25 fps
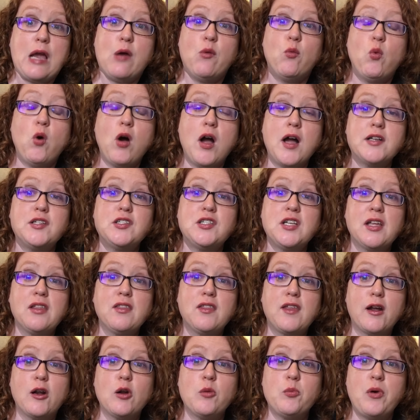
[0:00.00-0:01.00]
Watching
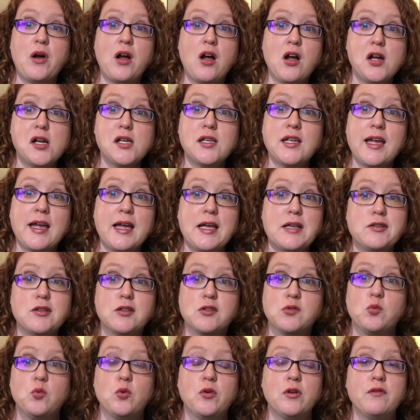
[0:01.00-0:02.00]
their podcast
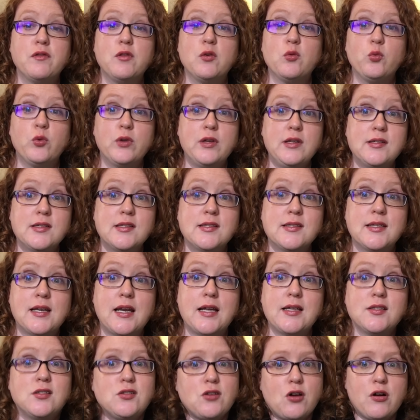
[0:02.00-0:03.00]
is one of the reasons that
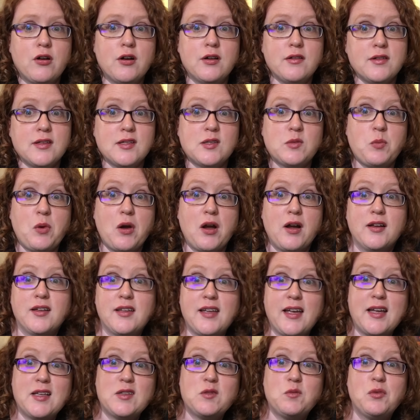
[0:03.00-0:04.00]
I started this
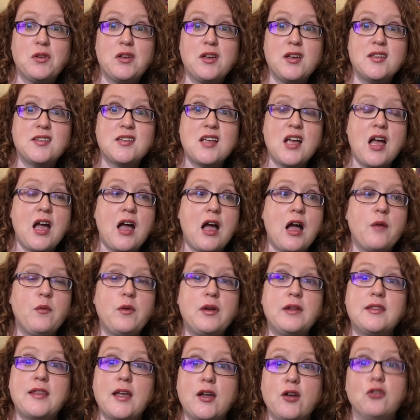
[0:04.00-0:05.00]
podcast, because I'm
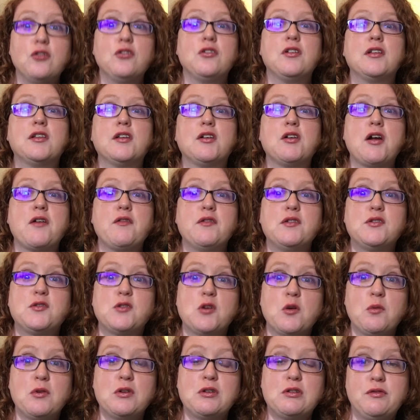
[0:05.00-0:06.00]
like, they look like they're having
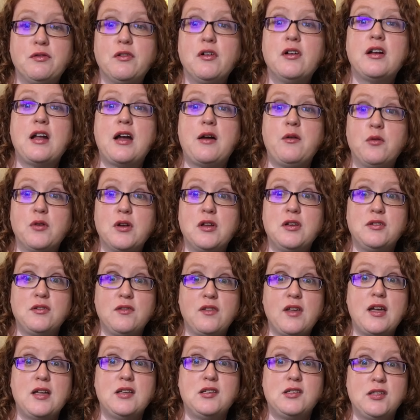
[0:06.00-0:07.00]
so much fun. I want to do
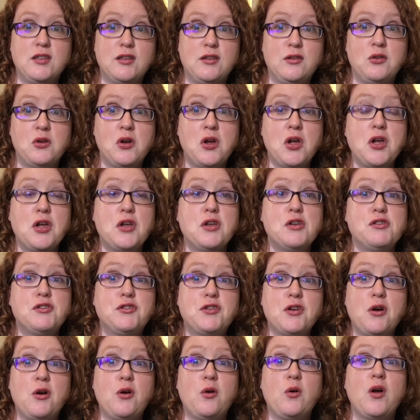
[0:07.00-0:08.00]
that too.
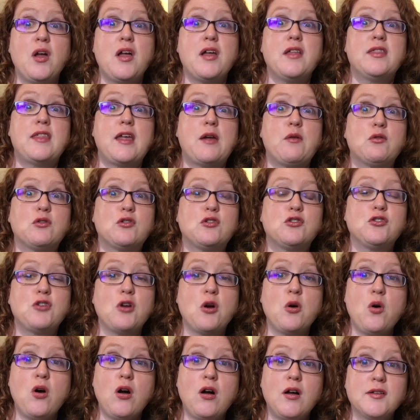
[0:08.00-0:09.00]
So they were
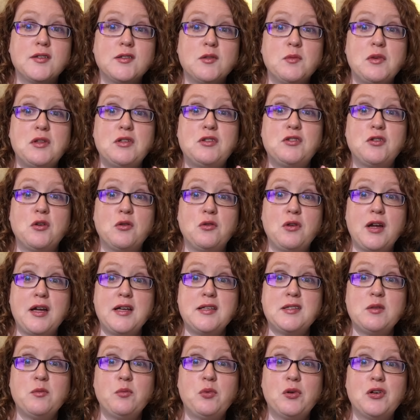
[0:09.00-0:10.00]
so awesome and so
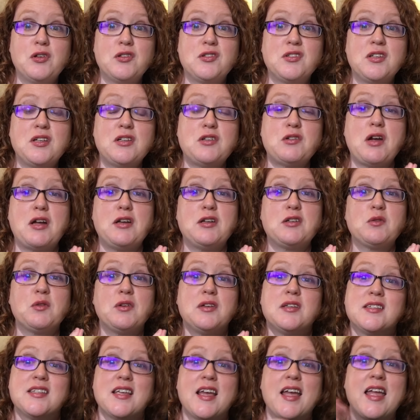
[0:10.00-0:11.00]
nice in person. So I just
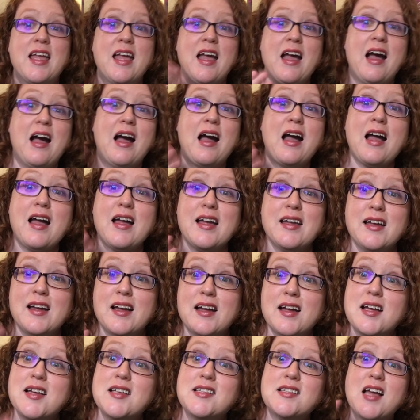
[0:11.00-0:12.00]
want to say,
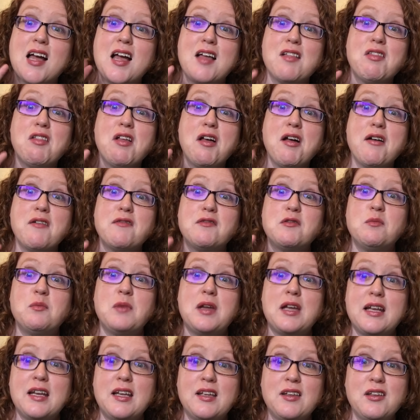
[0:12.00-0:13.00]
hi guys, I loved
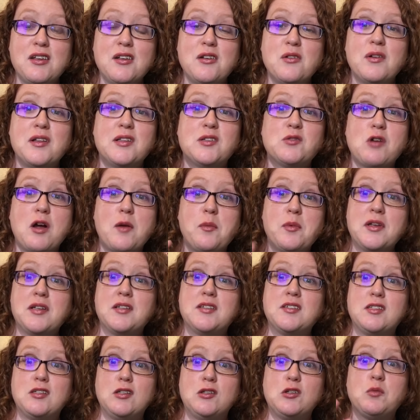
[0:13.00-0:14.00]
meeting you and swapping
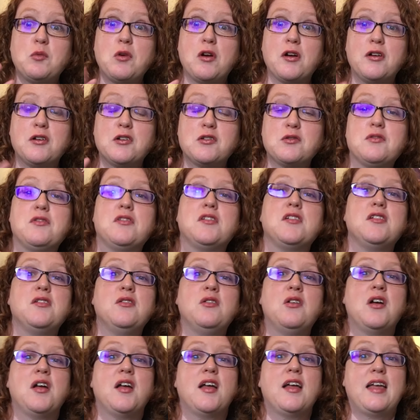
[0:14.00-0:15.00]
stitch markers with you.
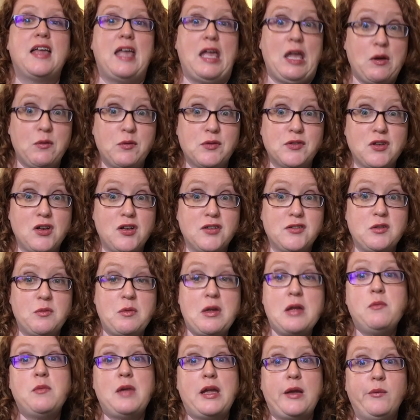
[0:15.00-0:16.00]
It was awesome.
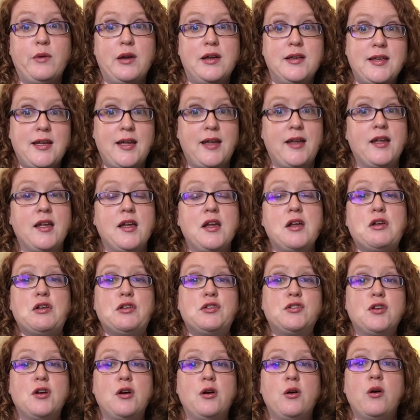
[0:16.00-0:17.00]
It made my day.
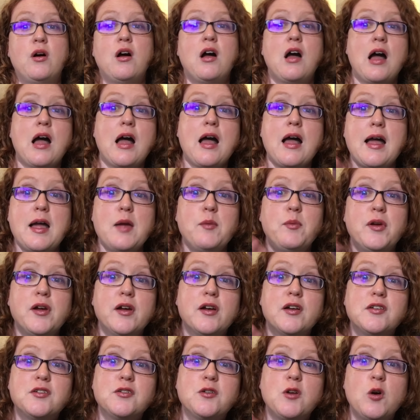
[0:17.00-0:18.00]
So hi,
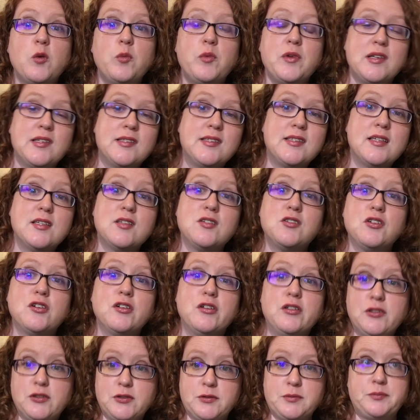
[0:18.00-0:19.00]
Periscoping
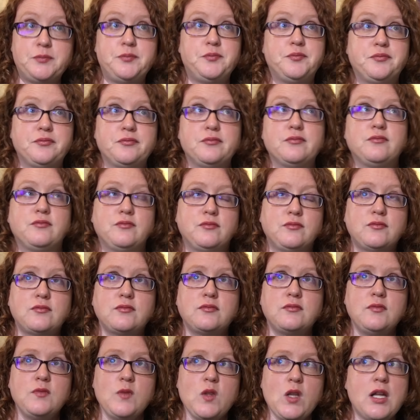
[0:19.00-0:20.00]
Sisters.
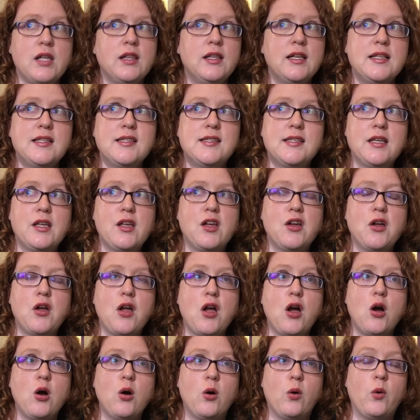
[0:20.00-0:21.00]
Let's see.
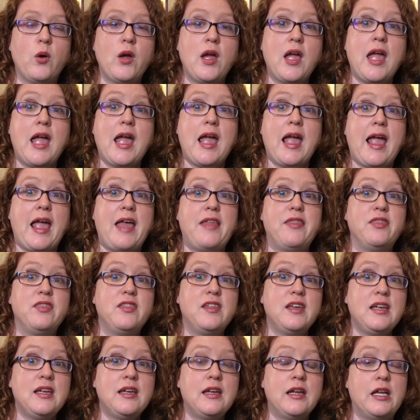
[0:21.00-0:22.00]
Oh, and
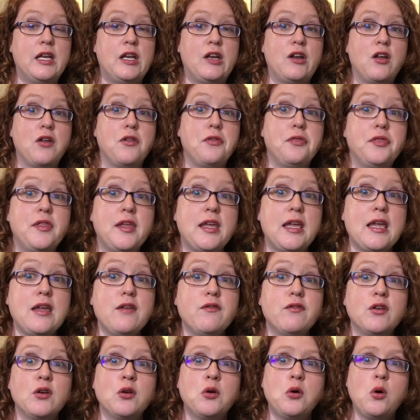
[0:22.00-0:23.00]
then the
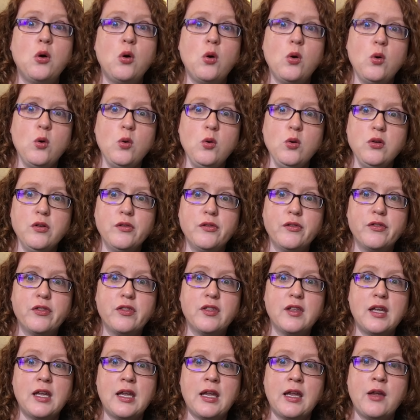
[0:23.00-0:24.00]
even cooler
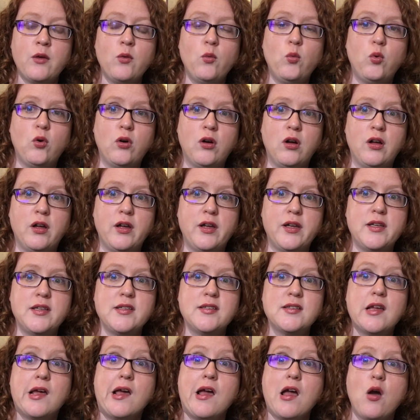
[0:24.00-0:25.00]
thing
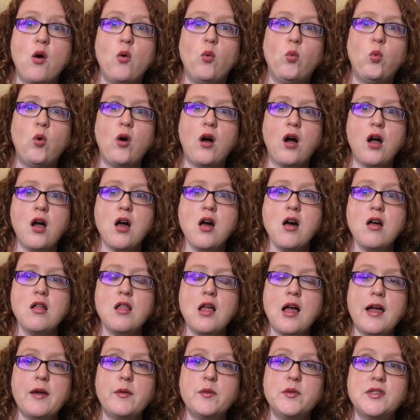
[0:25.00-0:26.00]
was, while
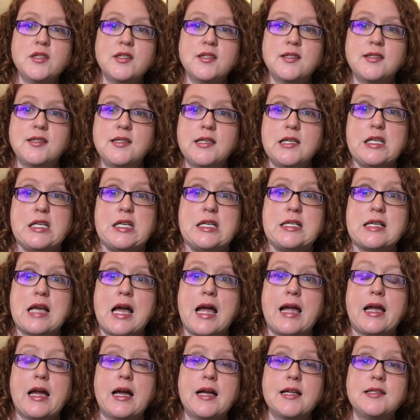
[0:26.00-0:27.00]
I was at Stitches,
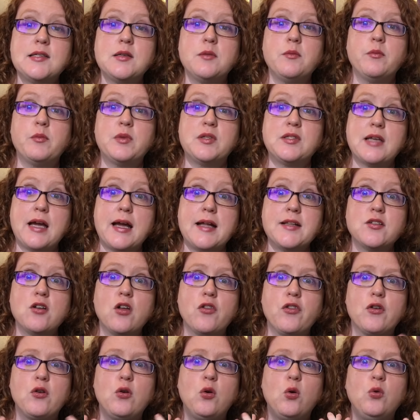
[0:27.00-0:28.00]
I got to, besides all
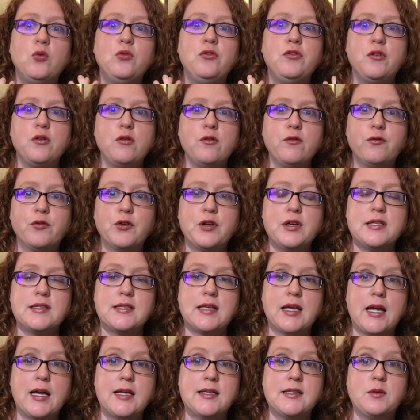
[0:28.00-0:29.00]
the cool new friends
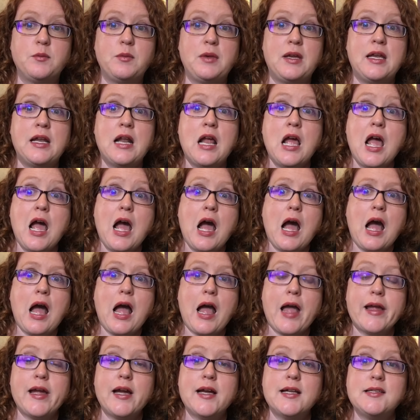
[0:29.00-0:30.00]
I got to meet,
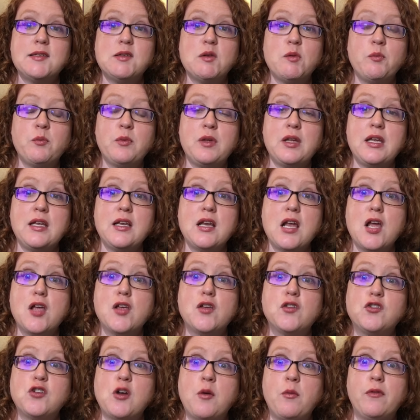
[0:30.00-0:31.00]
I got to meet
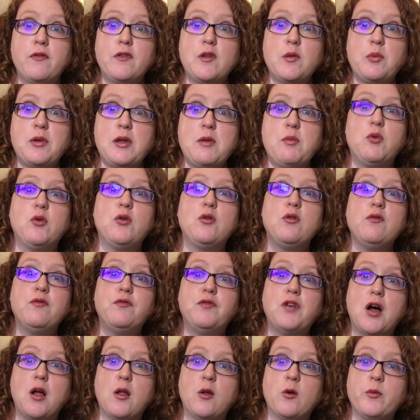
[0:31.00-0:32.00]
some of the people who
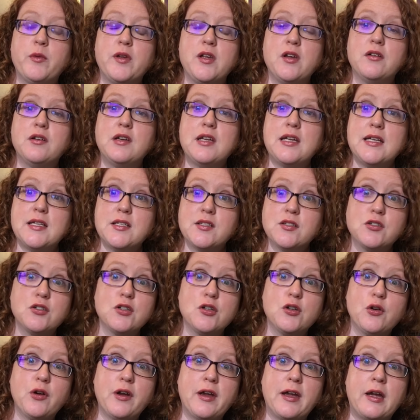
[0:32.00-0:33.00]
follow me on
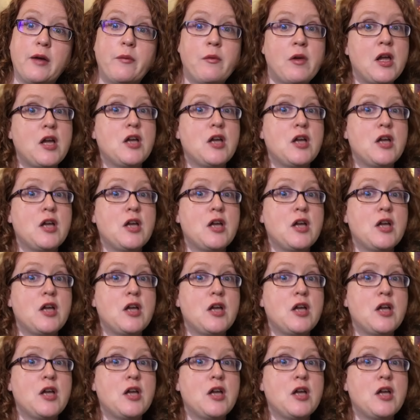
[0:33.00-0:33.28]
Instagram.